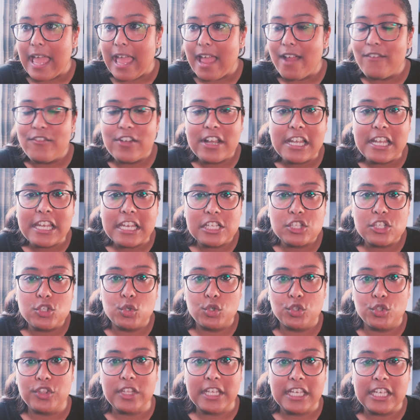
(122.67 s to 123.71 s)
every
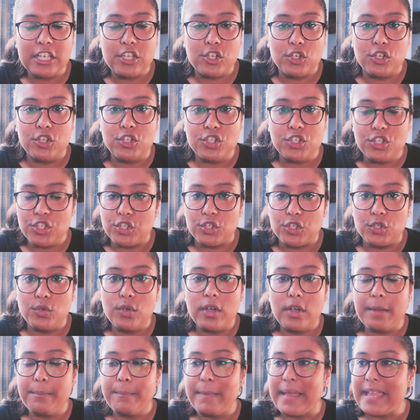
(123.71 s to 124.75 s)
little thing you
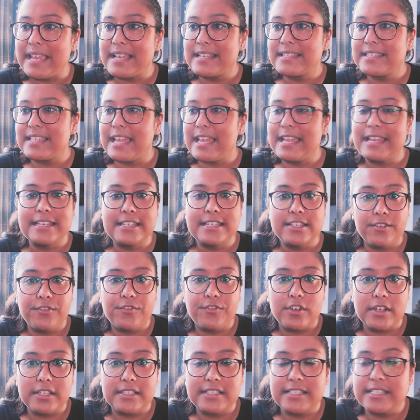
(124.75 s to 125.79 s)
do makes a
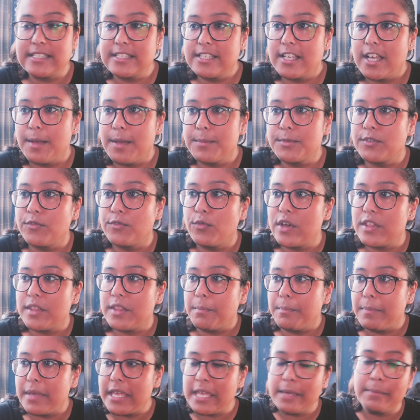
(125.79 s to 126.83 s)
difference in terms of whether
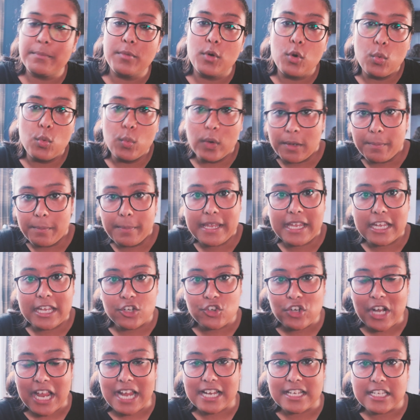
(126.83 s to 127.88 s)
people will be
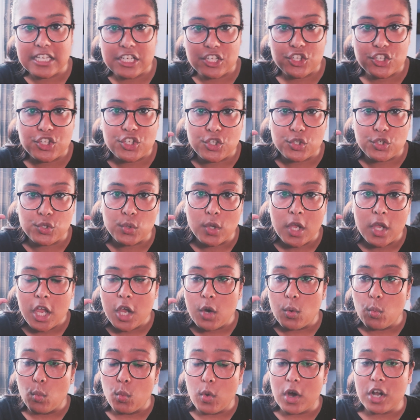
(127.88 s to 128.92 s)
attracted to
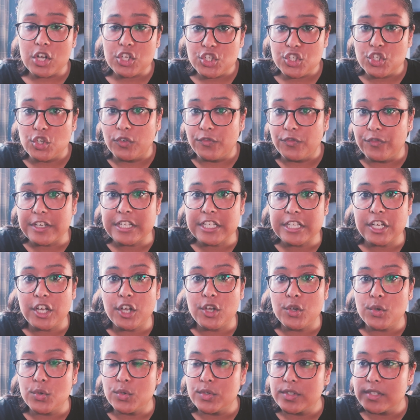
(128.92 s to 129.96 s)
watch your
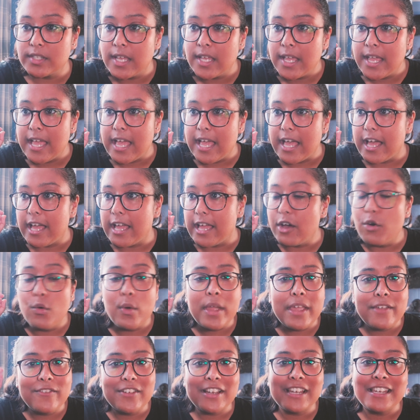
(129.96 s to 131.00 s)
videos or
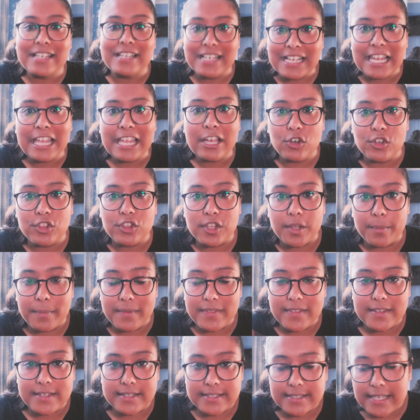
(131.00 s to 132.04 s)
even click on them
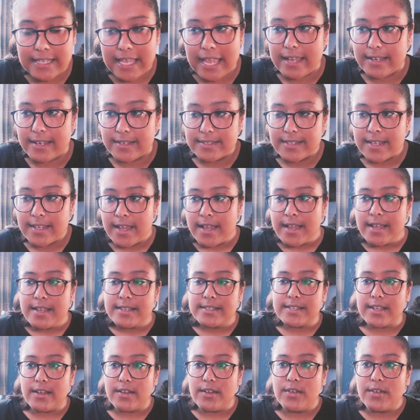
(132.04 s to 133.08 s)
in this case.
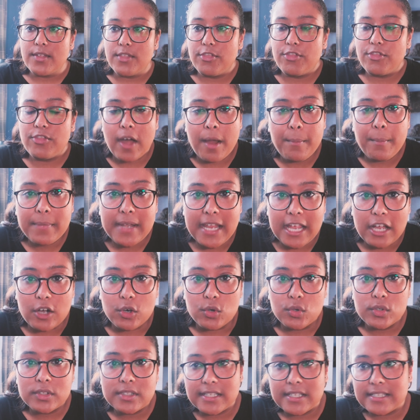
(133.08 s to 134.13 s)
So
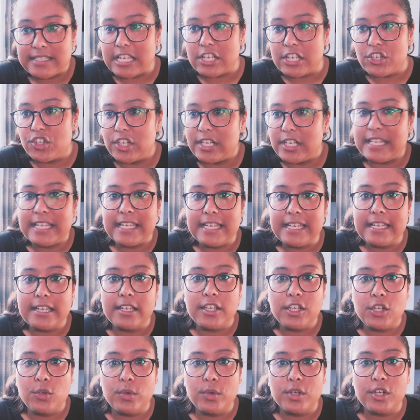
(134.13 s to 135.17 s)
thumbnails, essentially,
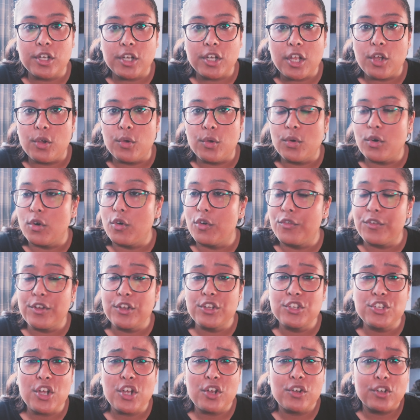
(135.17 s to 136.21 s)
you would know, or if
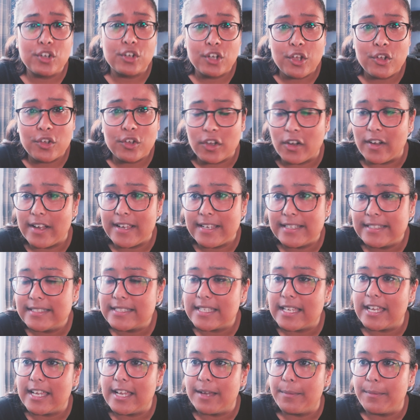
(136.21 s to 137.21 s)
you don't know, guys,